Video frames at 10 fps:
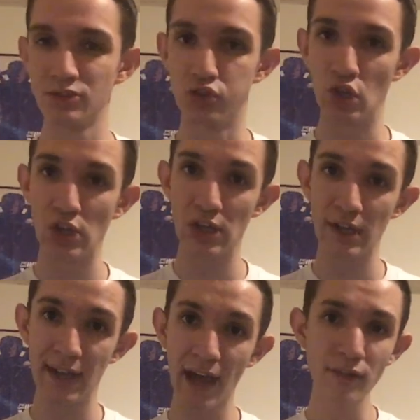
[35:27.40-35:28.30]

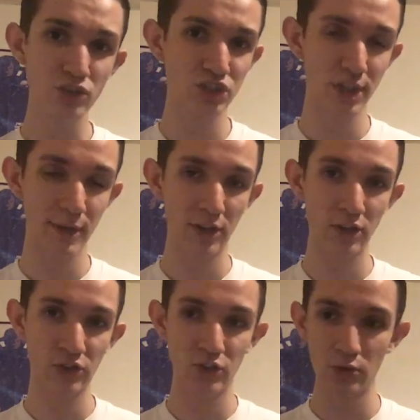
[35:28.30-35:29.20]
the other
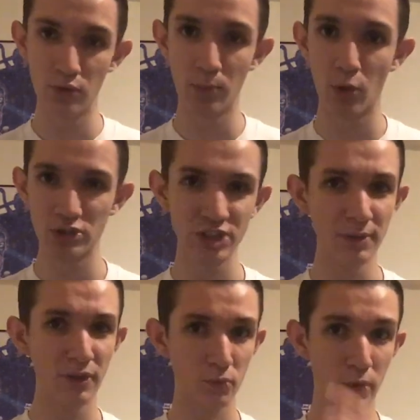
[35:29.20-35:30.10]
series, the more
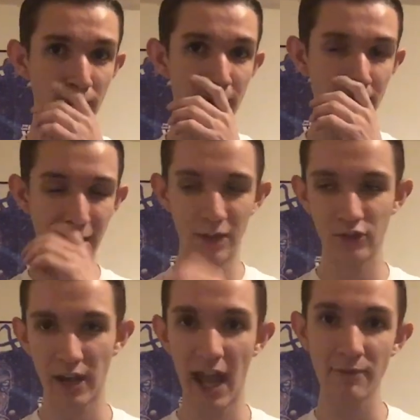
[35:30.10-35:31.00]
serious one, is
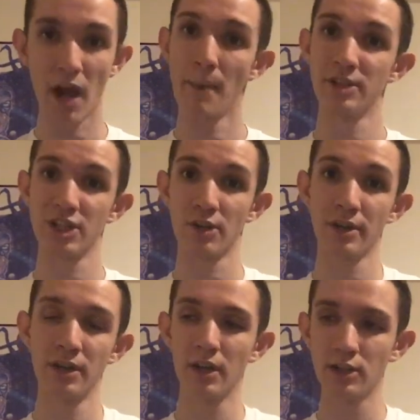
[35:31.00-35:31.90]
gonna have commentary.
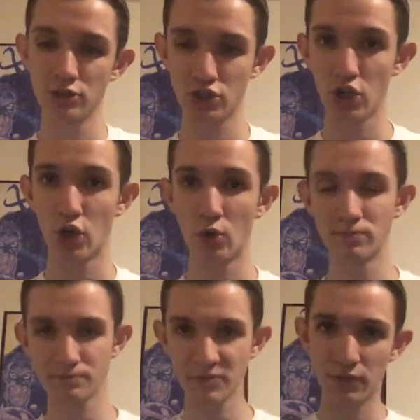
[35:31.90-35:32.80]

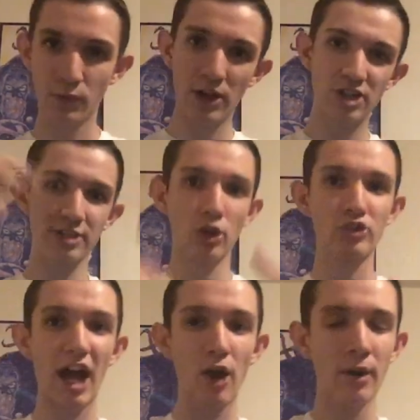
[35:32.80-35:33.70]
So if you want to check
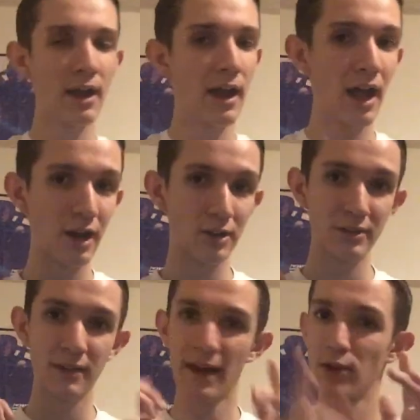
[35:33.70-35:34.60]
those out, I'll
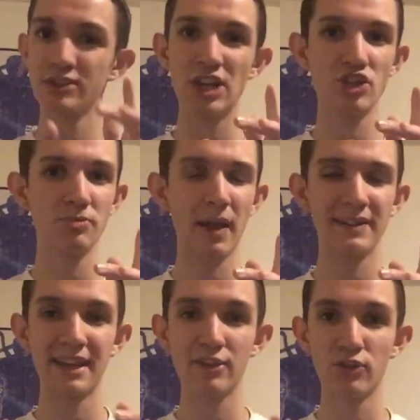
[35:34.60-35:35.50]
leave annotation at
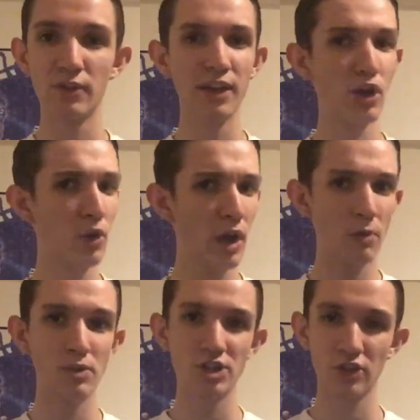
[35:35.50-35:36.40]
the end of this video.
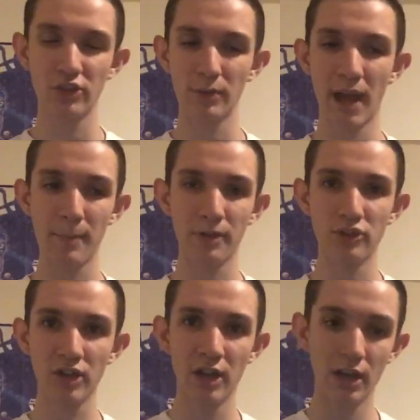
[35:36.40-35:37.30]
We shall see what
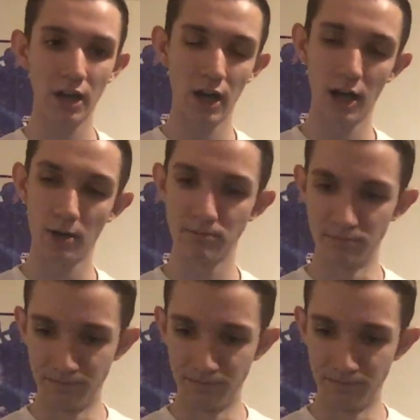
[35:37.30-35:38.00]
happens. I